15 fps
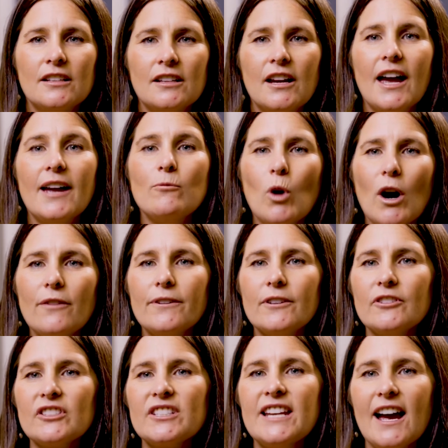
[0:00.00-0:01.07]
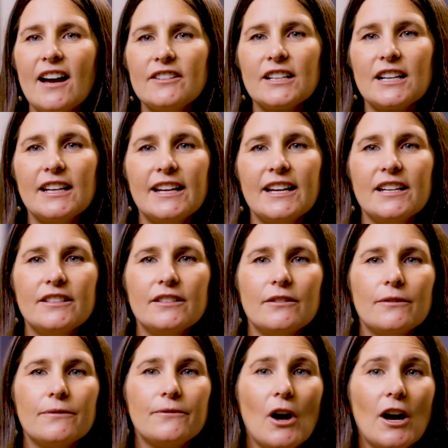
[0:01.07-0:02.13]
And Whitefield has now declared
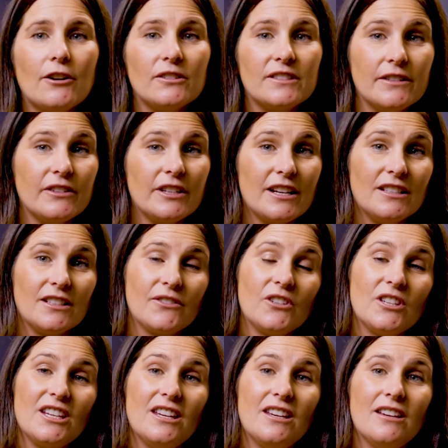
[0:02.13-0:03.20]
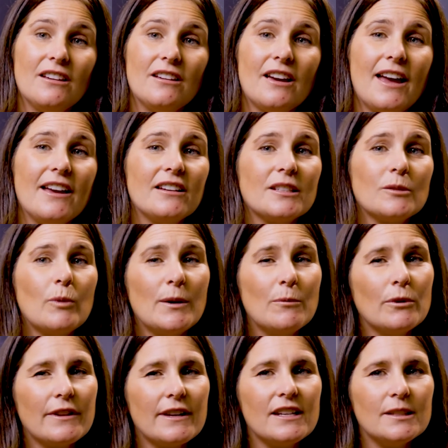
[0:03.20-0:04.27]
final dividends for the year. Angus, when
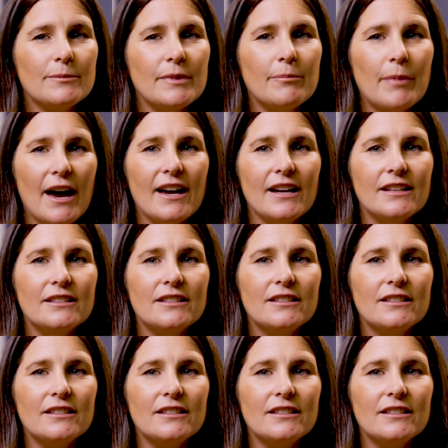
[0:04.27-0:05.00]
will these be paid?